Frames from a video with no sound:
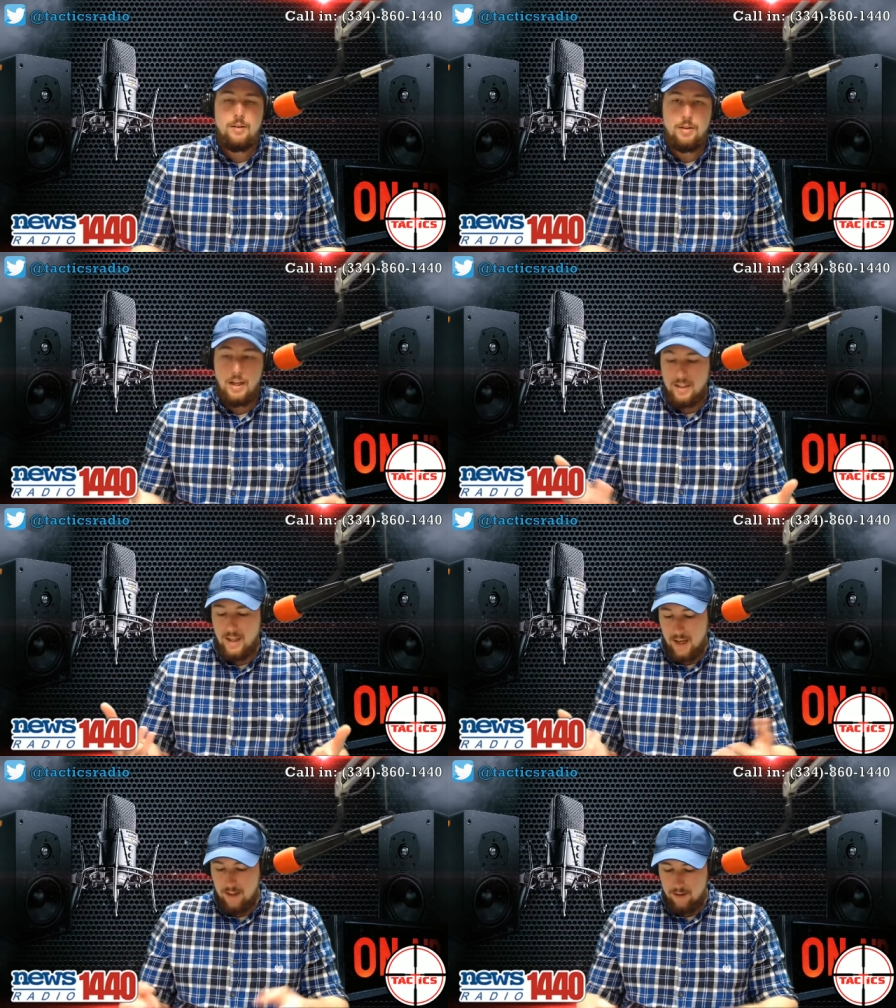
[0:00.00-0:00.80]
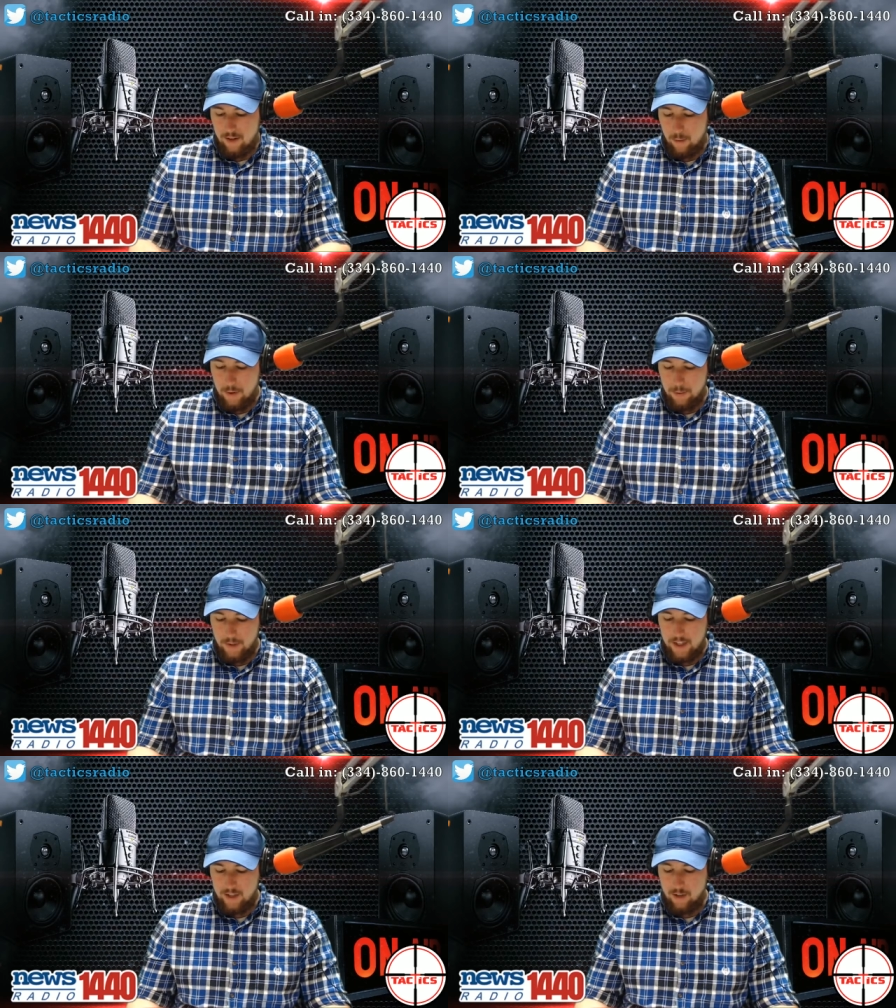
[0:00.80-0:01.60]
And yet, there are people
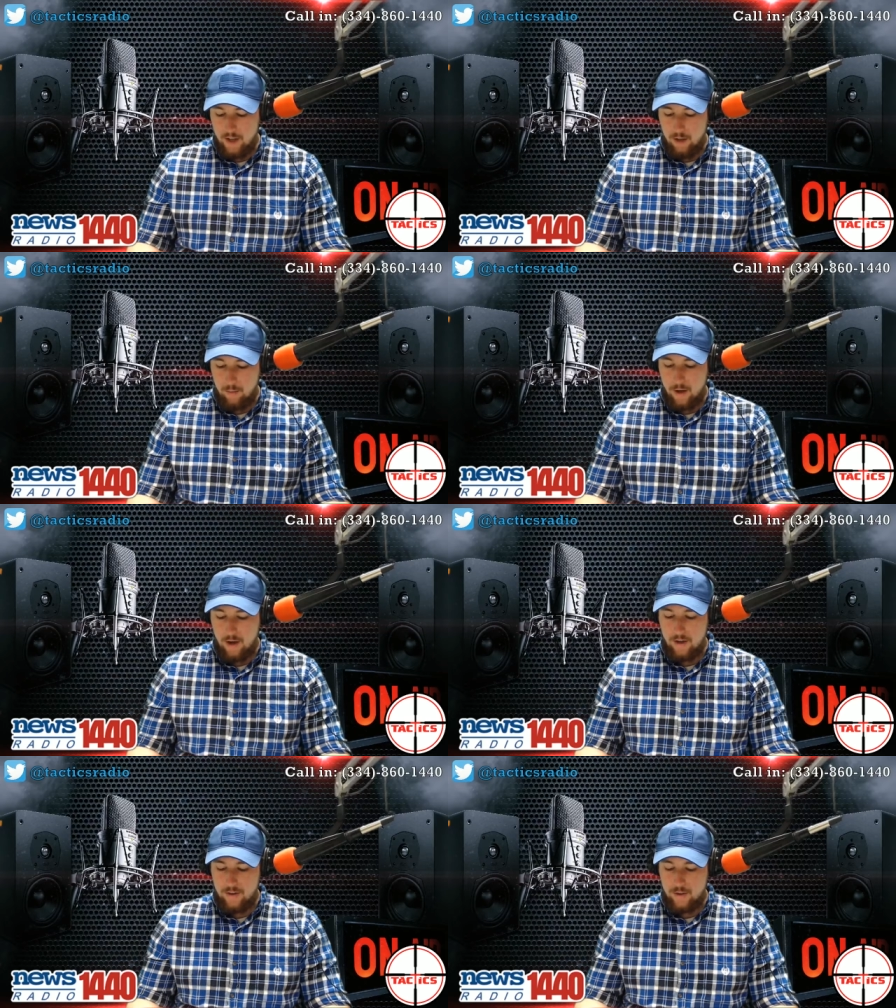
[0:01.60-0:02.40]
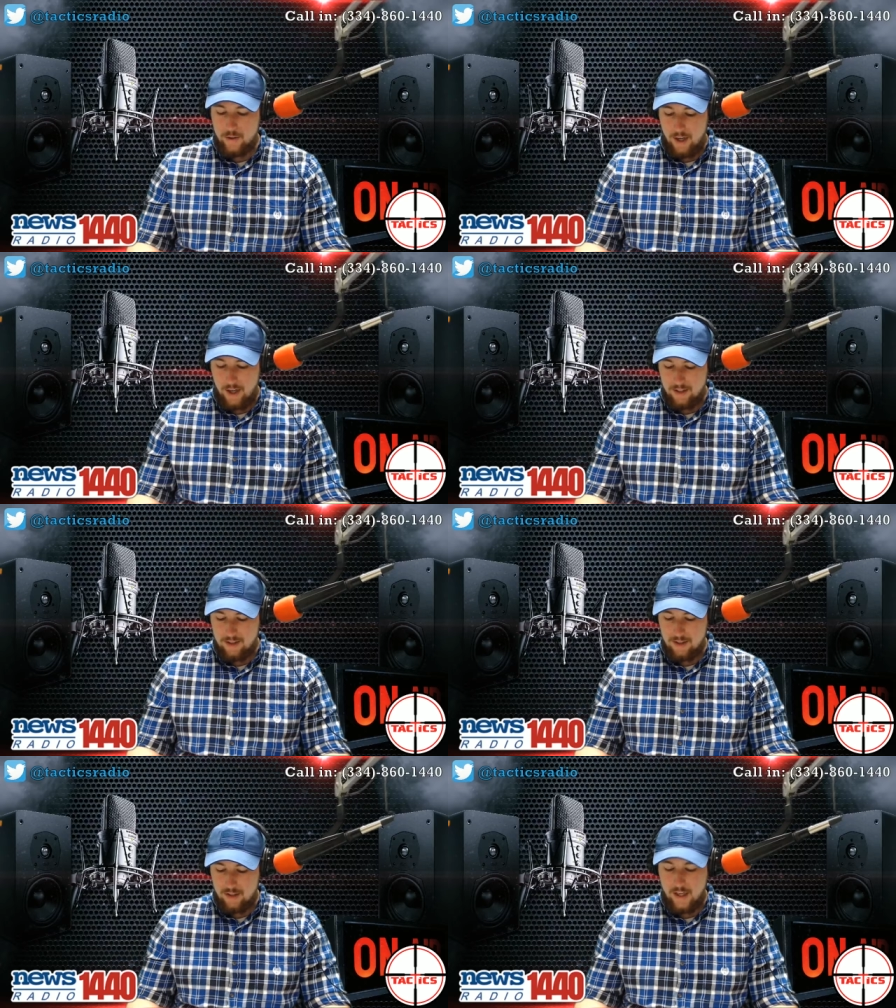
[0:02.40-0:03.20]
like Ilhan Omar that are trying to
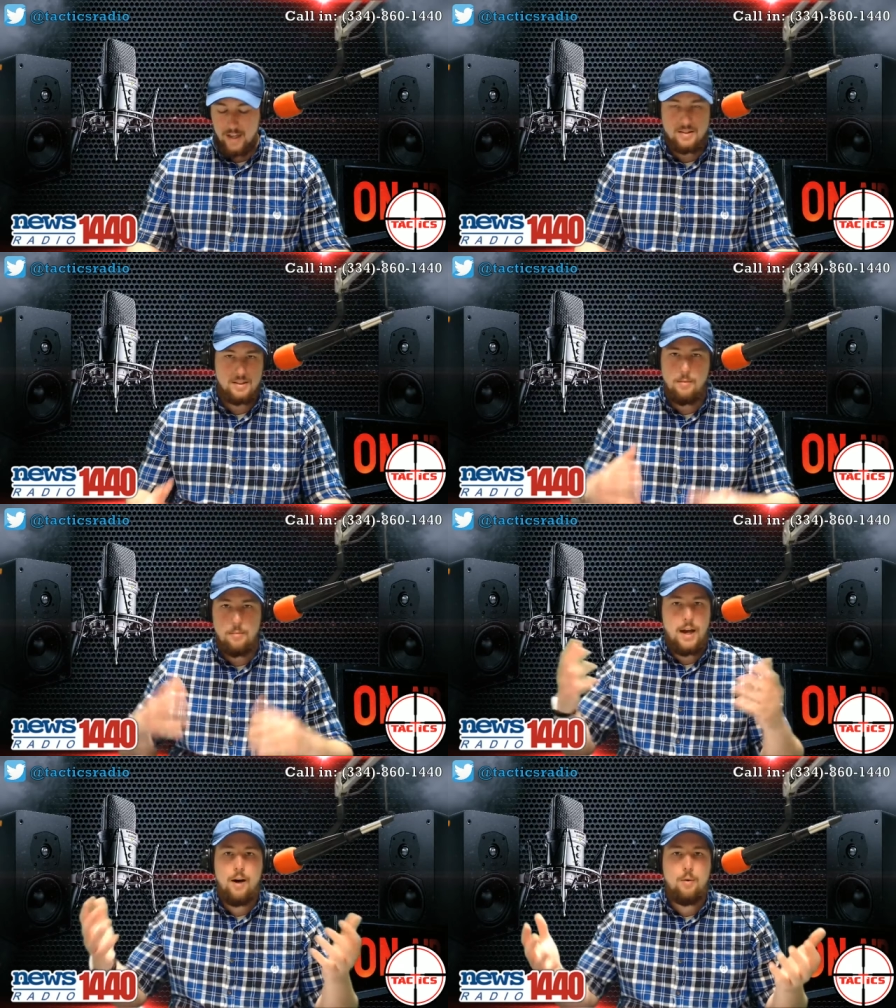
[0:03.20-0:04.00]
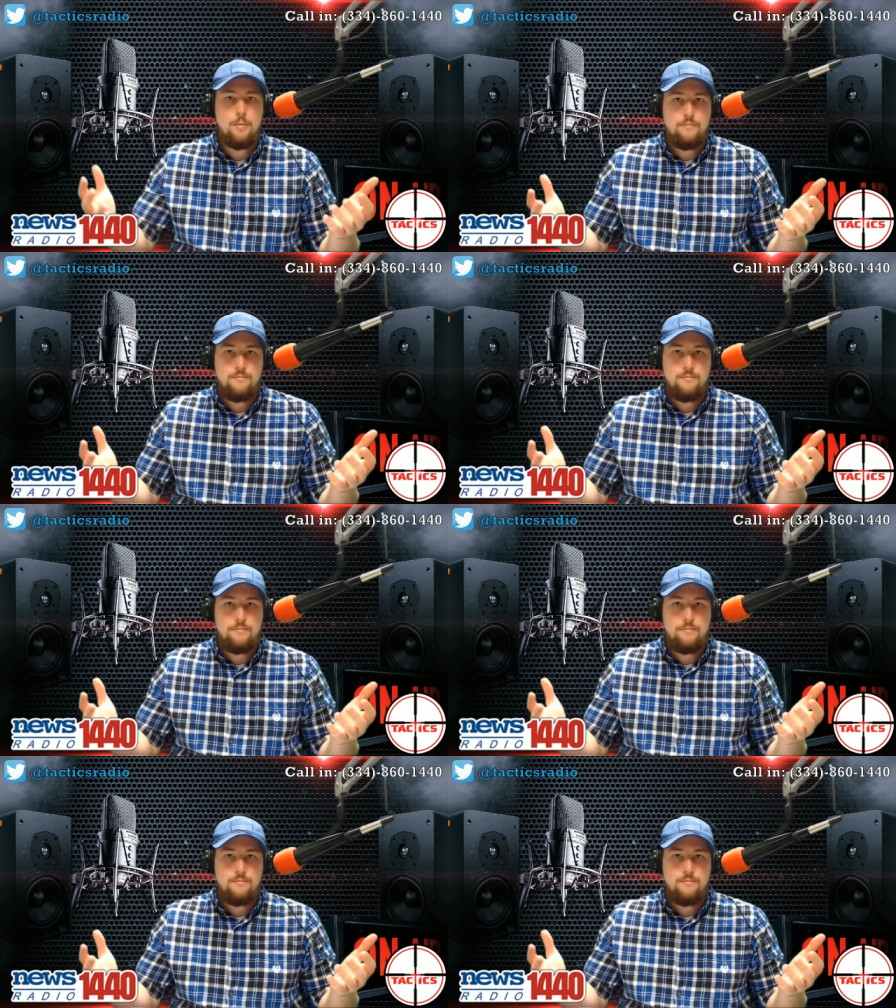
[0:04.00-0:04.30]
suggest somehow,